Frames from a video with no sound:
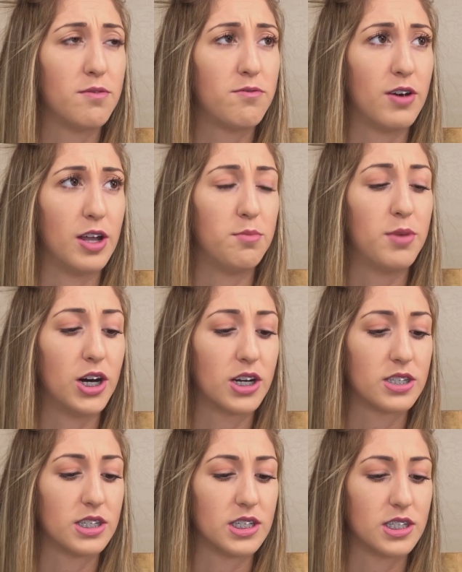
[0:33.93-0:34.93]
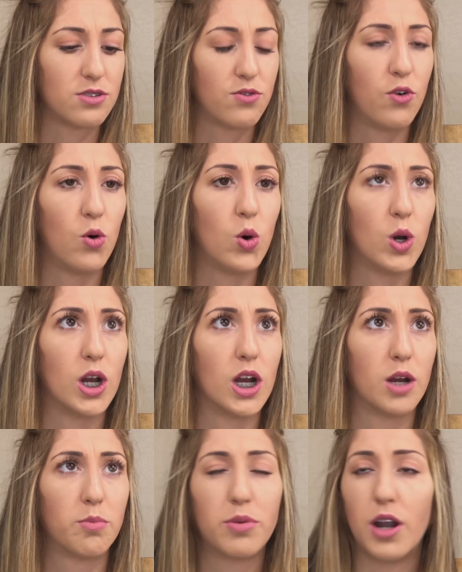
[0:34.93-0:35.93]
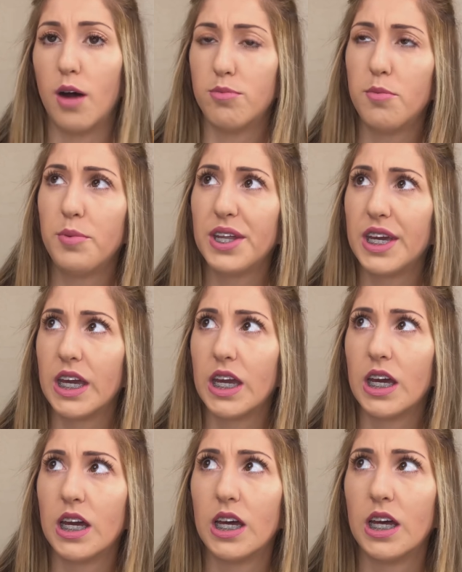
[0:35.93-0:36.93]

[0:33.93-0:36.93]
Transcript: Fun boxes for probably,